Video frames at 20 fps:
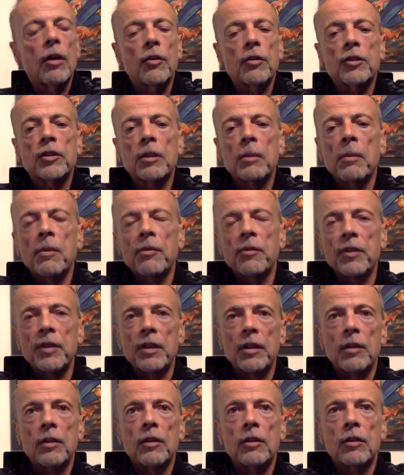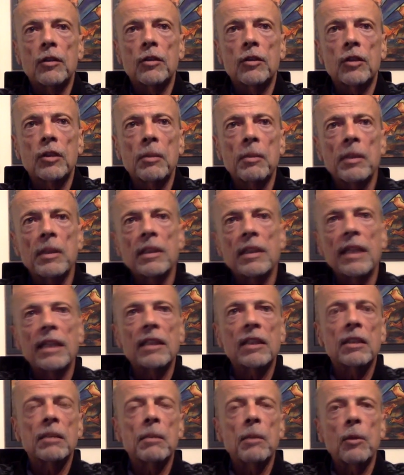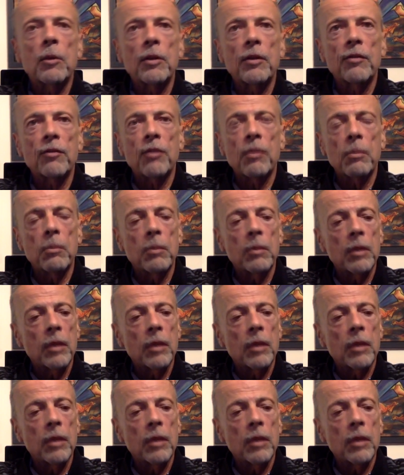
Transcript: some of the testimony from